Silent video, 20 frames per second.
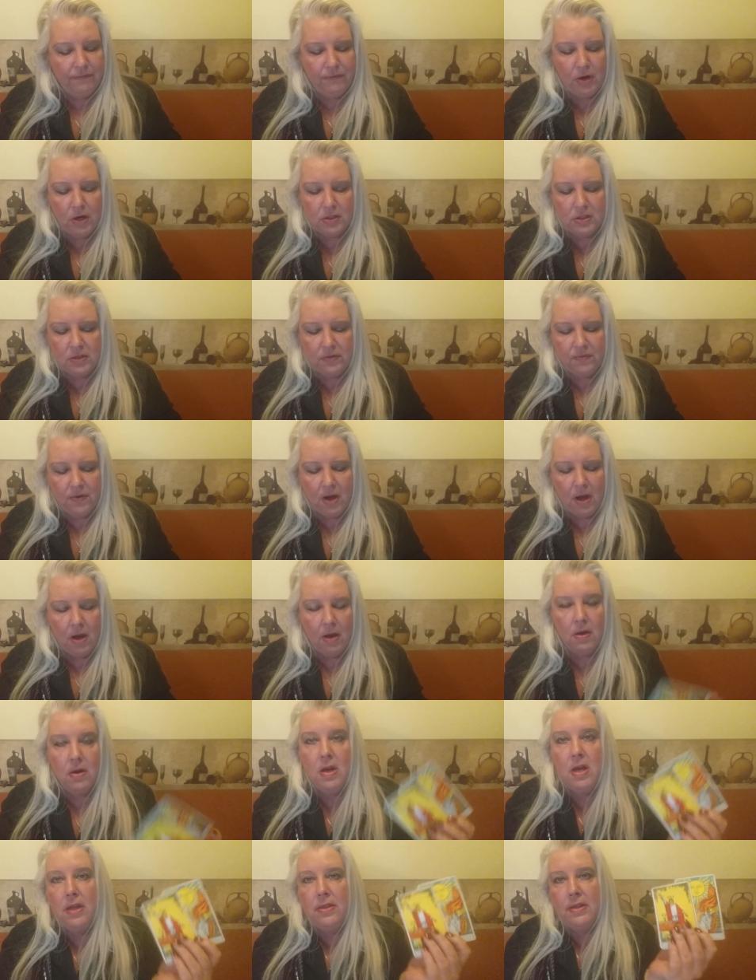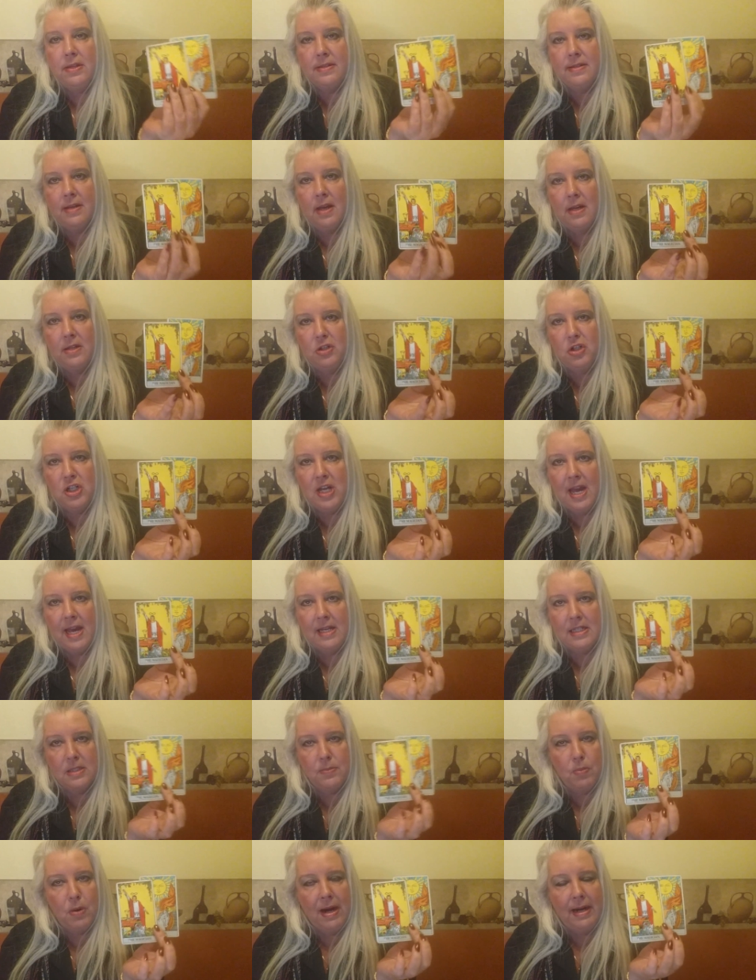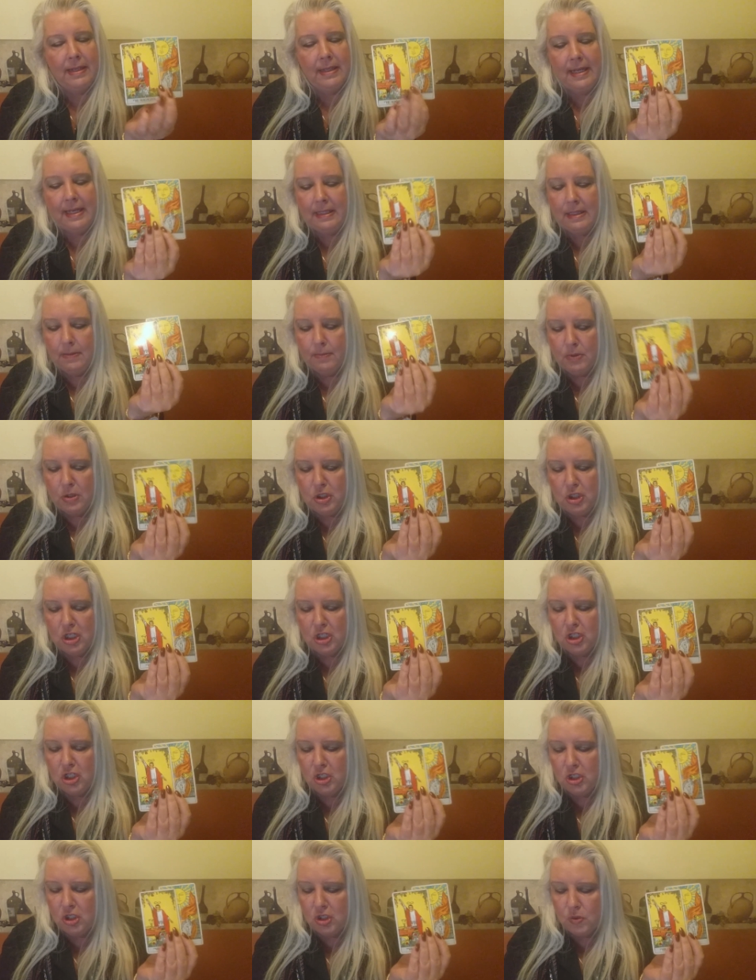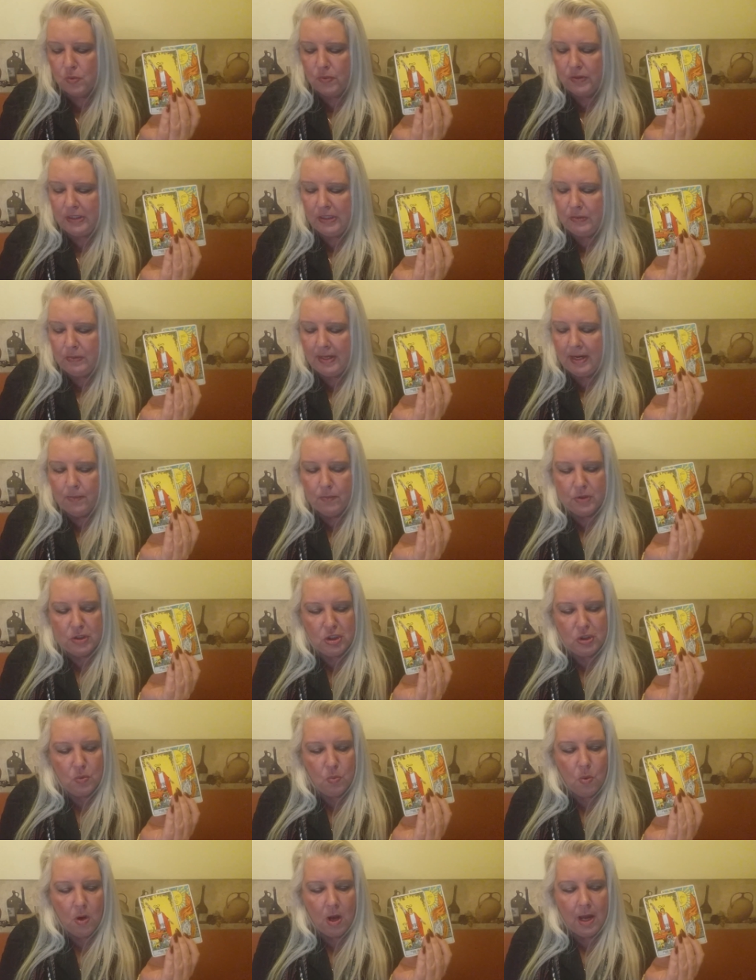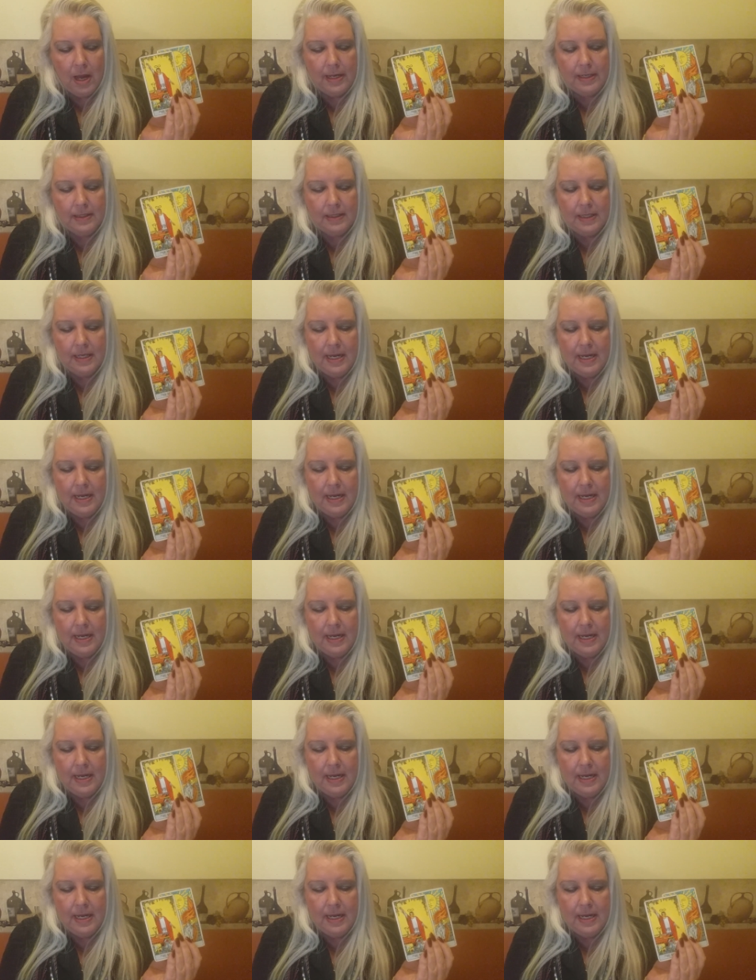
First of all, the sun shines brightly, the magician showing you get what you want.